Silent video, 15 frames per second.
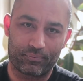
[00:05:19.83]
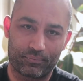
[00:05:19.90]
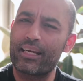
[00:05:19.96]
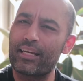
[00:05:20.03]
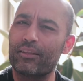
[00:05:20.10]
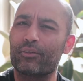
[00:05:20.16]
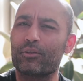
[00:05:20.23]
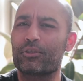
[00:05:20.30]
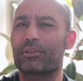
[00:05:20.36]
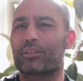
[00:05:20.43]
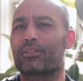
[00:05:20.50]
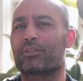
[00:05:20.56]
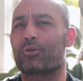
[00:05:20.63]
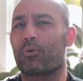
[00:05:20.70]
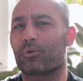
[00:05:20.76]
Neither
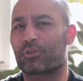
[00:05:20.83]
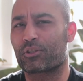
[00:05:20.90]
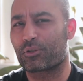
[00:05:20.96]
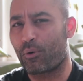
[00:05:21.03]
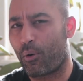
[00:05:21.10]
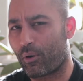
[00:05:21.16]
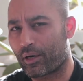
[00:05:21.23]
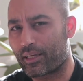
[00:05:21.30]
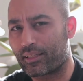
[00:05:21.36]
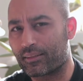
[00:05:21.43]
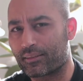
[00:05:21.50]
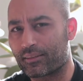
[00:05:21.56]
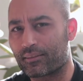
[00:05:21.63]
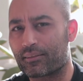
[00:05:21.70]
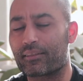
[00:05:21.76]
just told
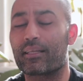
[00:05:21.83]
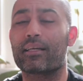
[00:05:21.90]
stories,